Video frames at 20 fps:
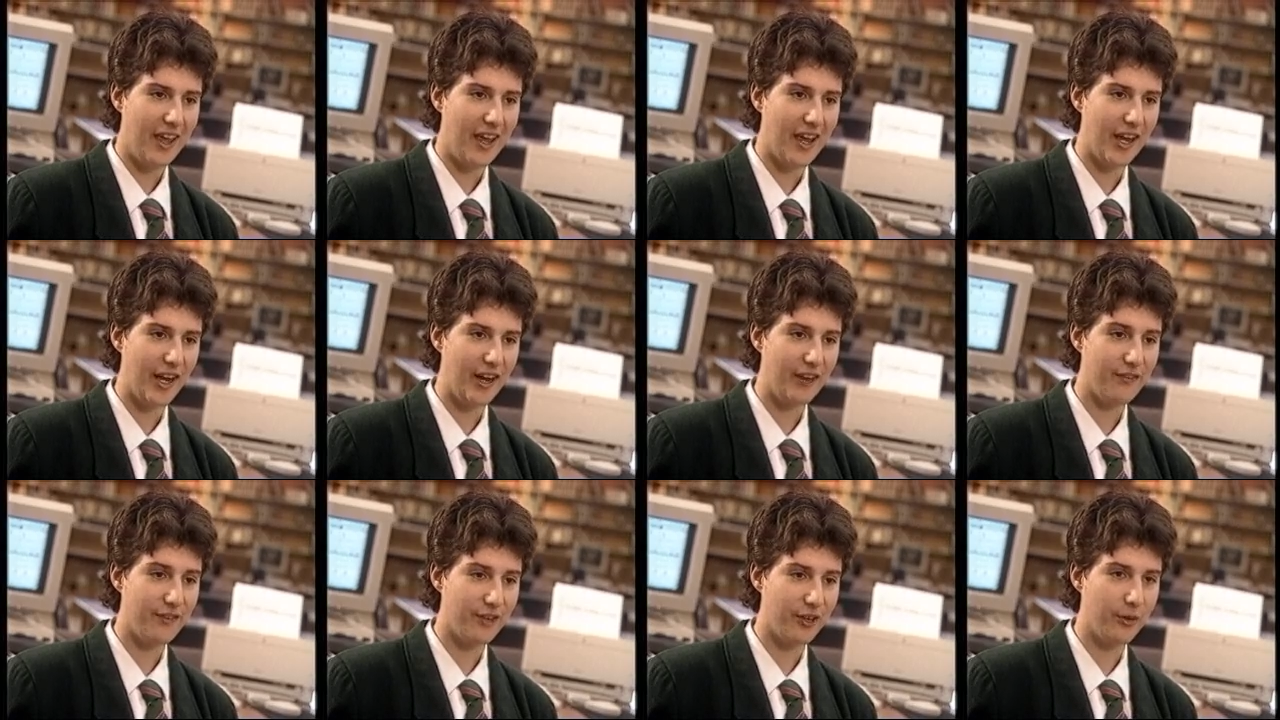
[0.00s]
And
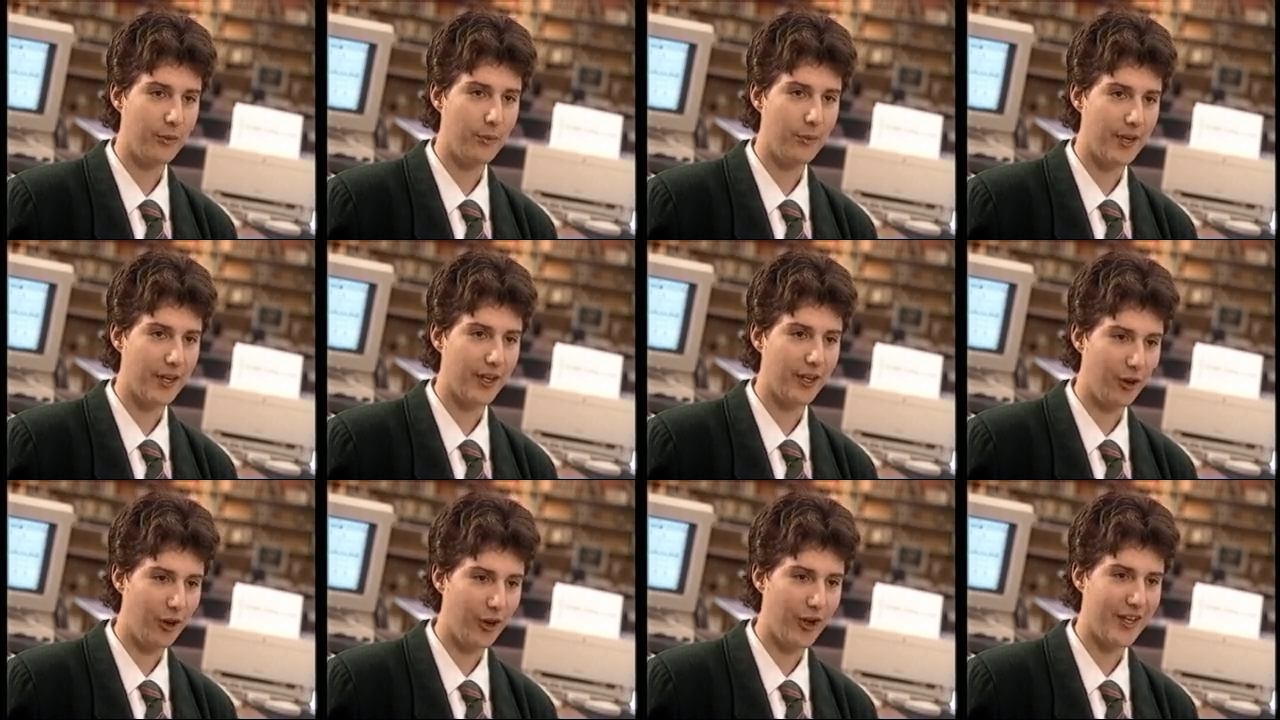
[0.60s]
I feel it will be
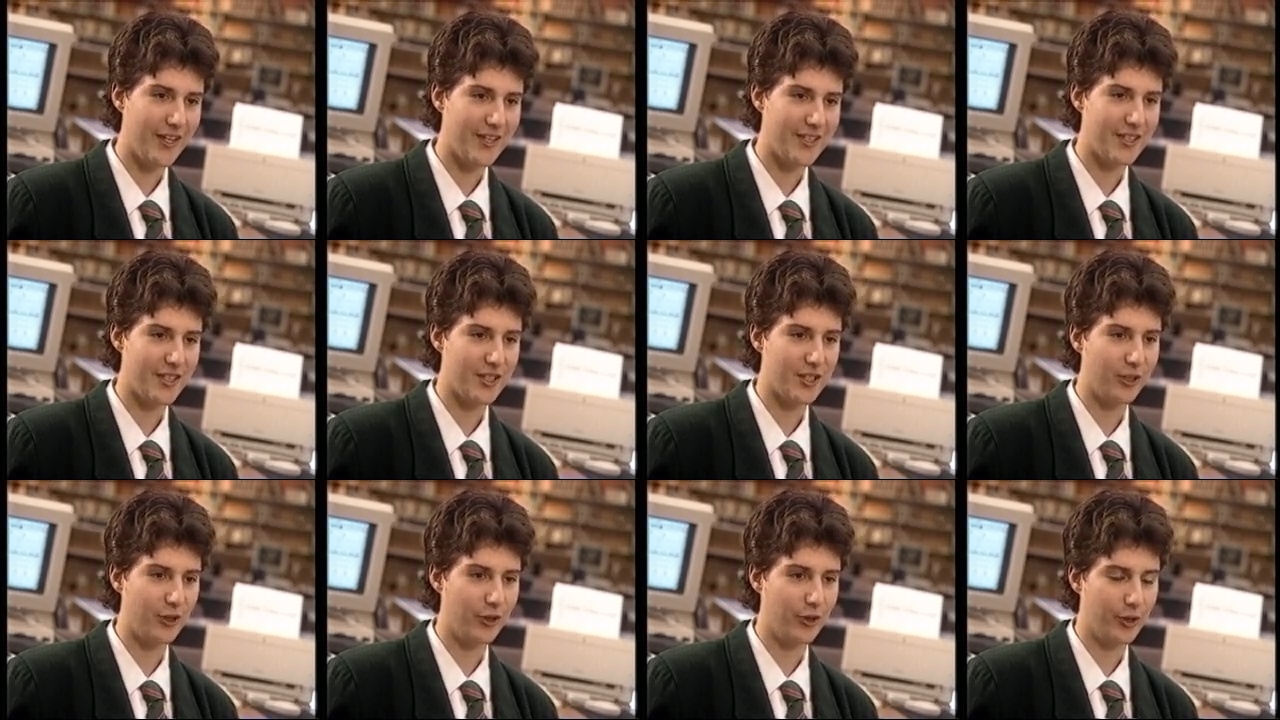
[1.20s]
a lot
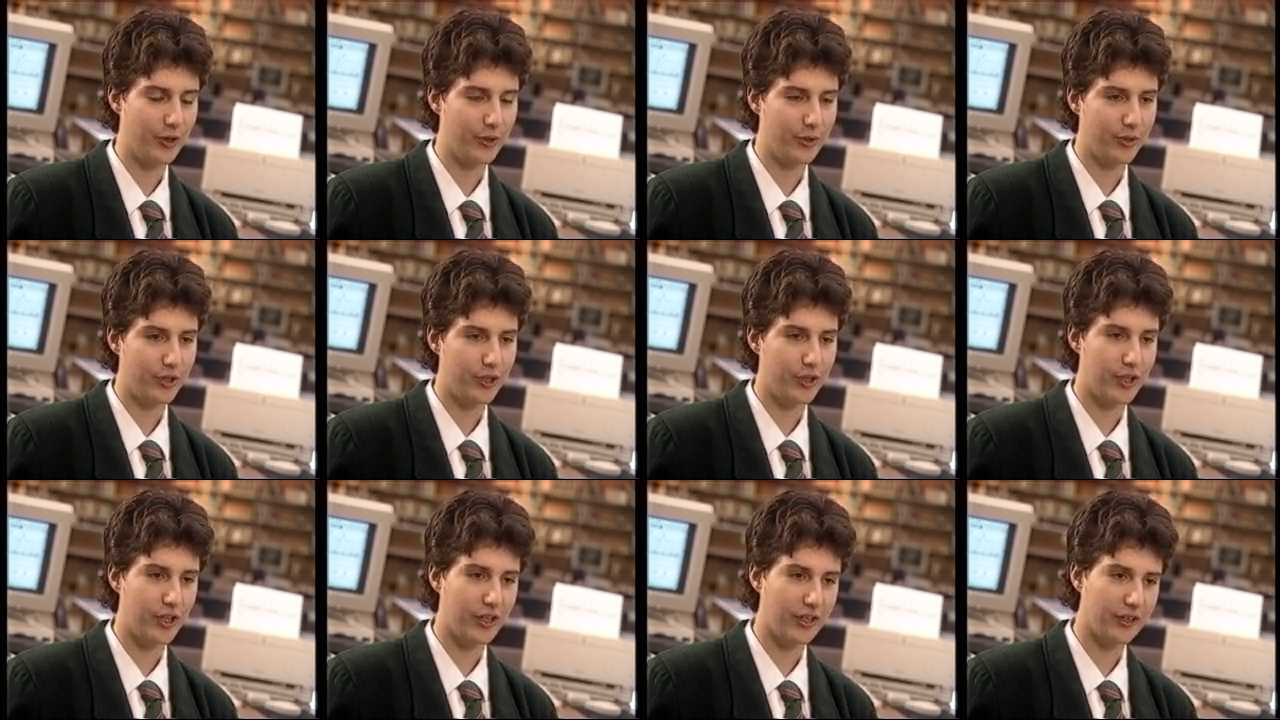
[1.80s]
easier to learn.
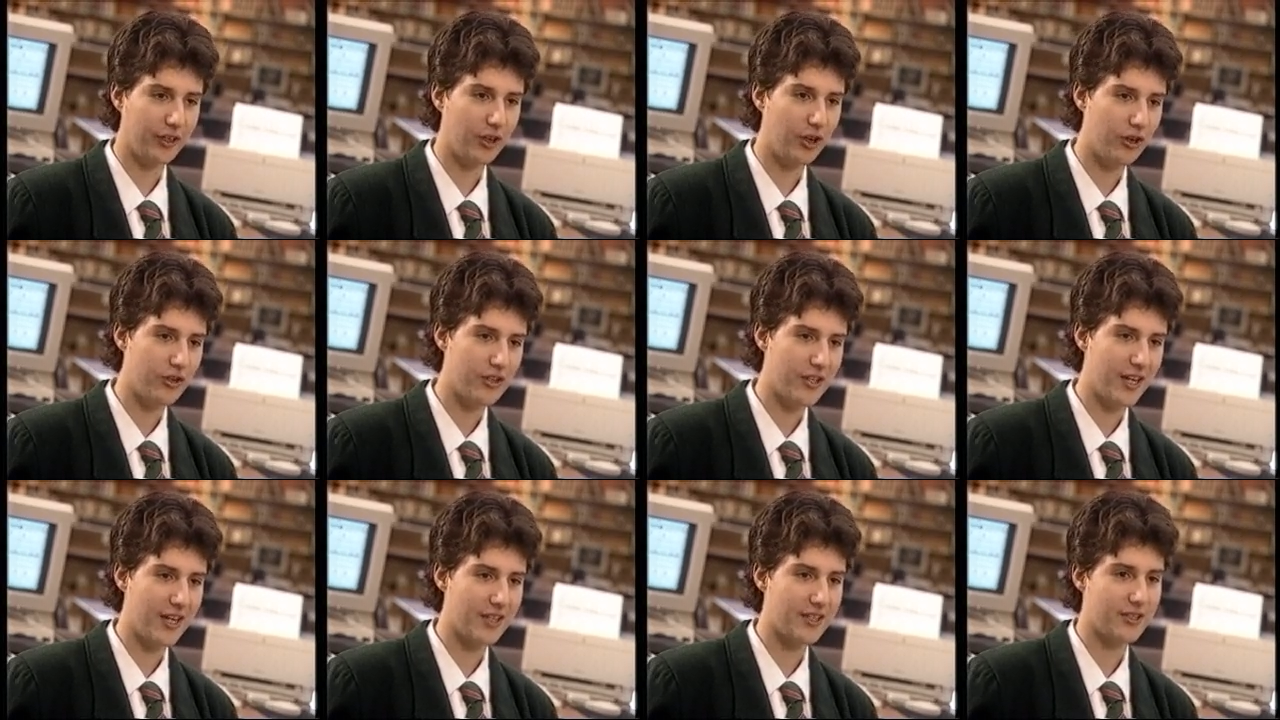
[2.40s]
You can
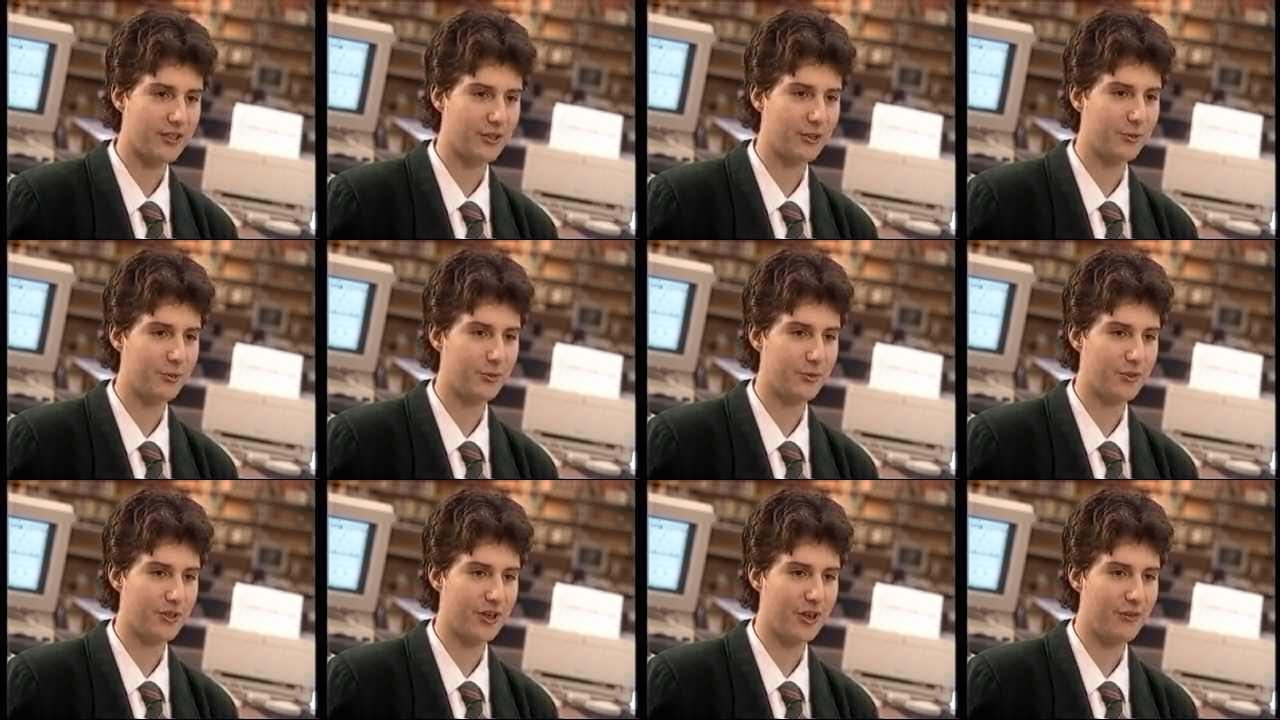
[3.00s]
contact
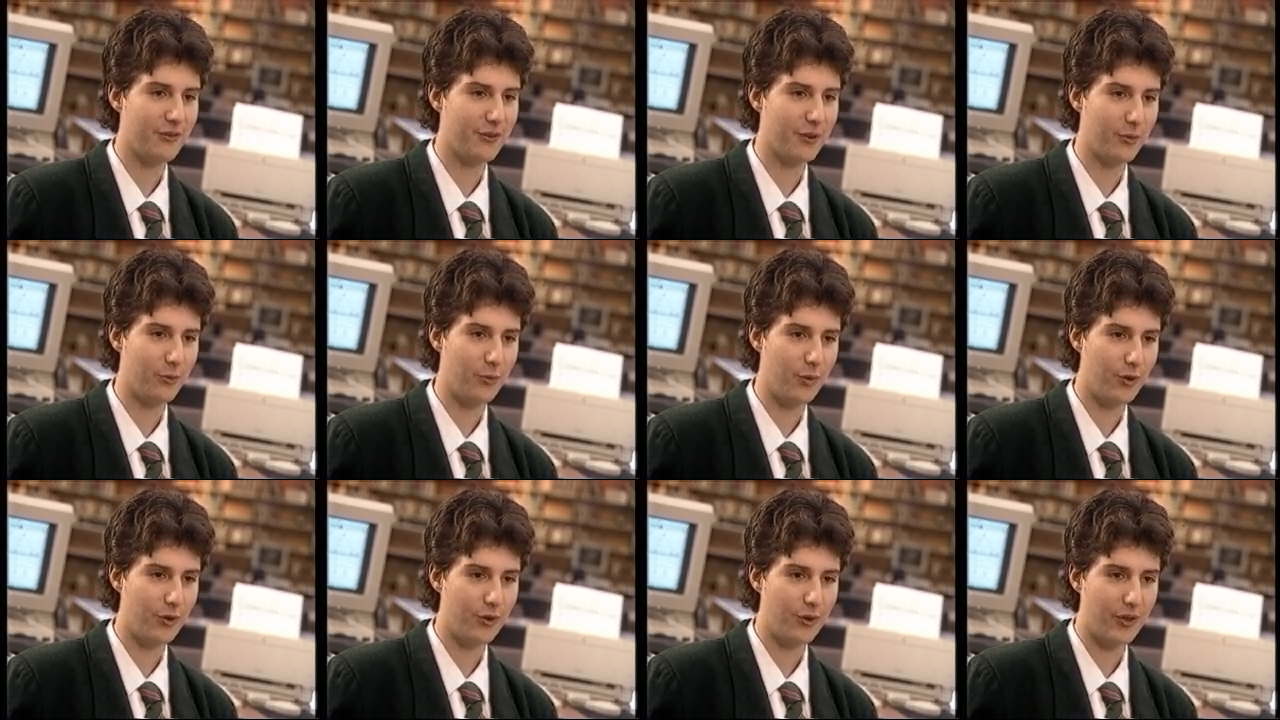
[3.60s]
schools over the
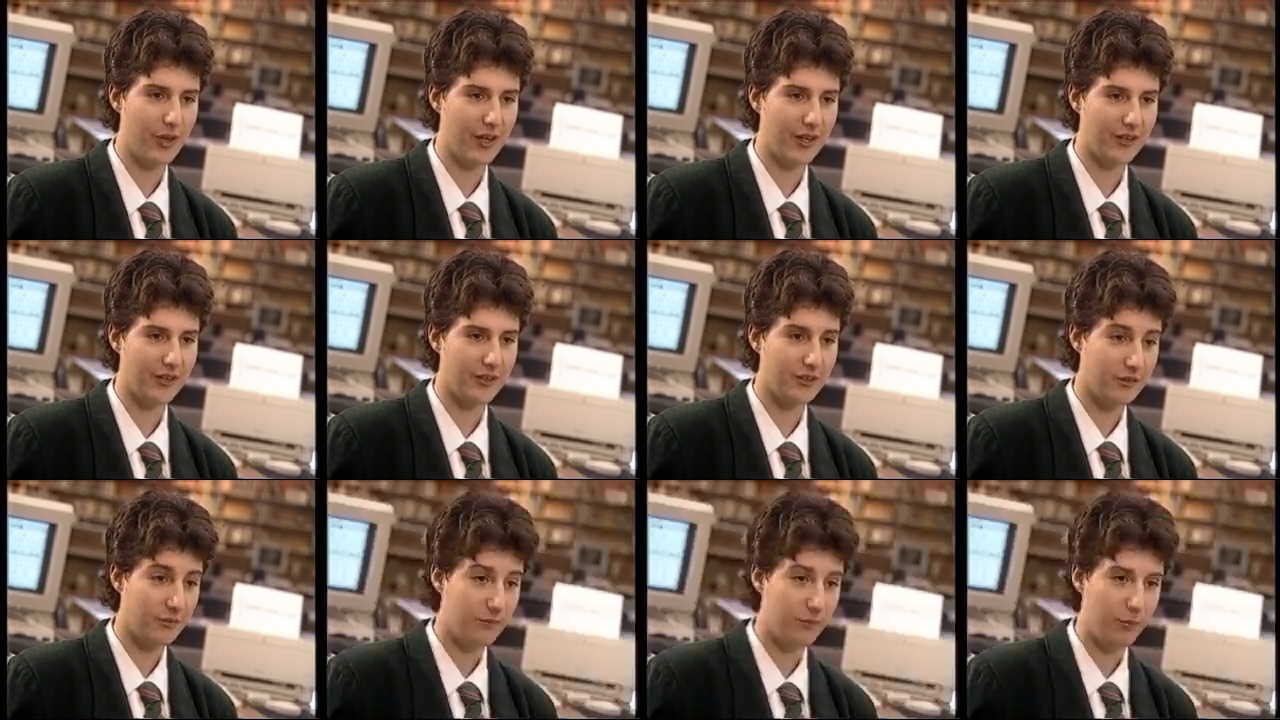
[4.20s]
world
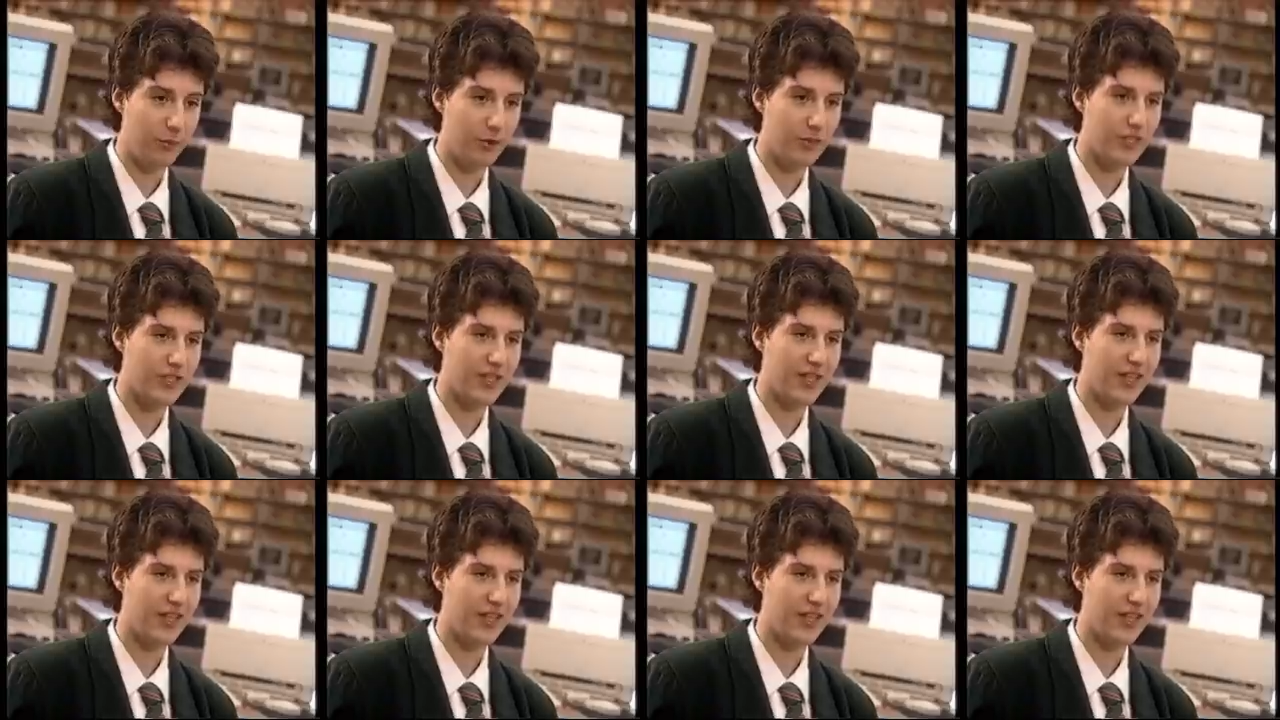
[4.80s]
and work